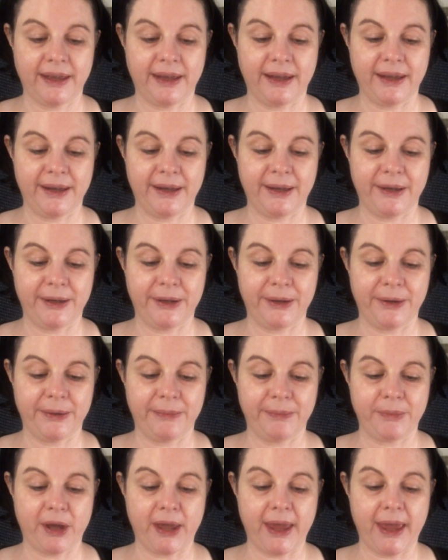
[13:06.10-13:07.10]

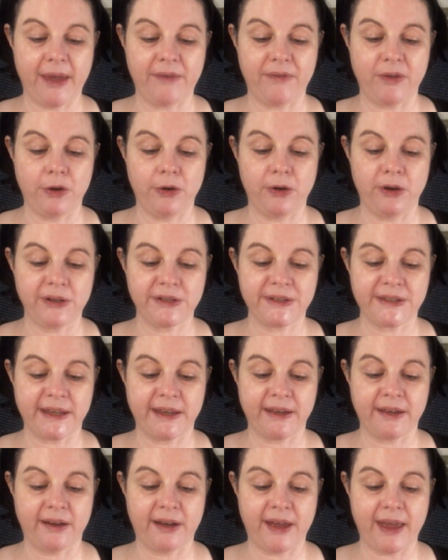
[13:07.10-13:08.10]
I have
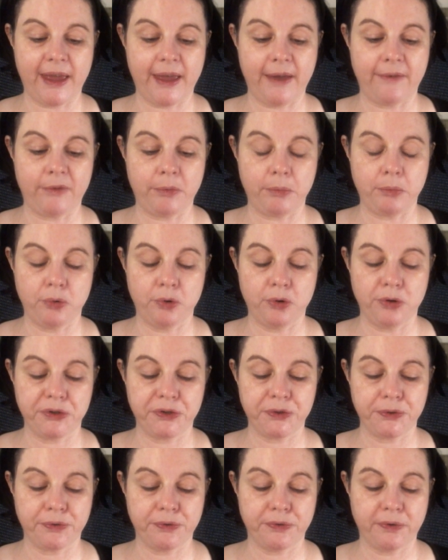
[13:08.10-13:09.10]
Anoxa, I have
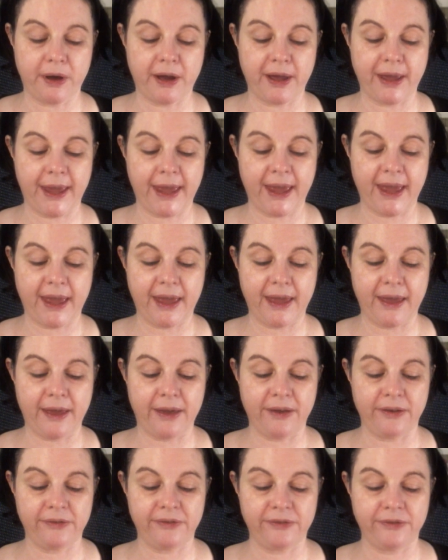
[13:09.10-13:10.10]
Immortal, I
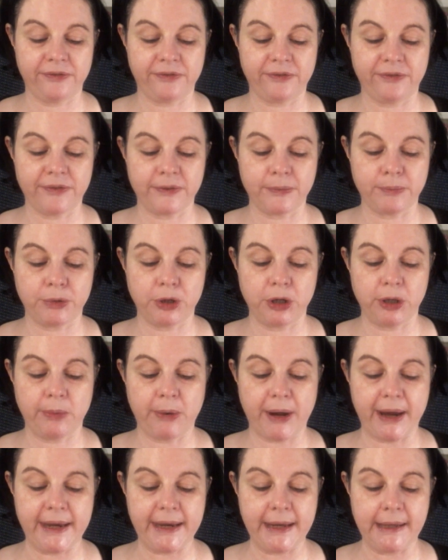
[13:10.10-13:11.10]
have Beauty
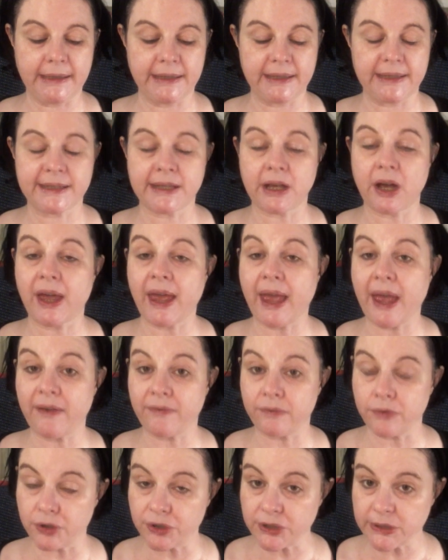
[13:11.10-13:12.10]
by Nicholas, I
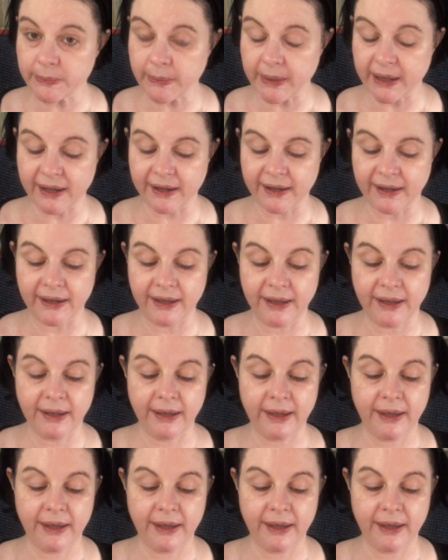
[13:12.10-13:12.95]
have Uswa.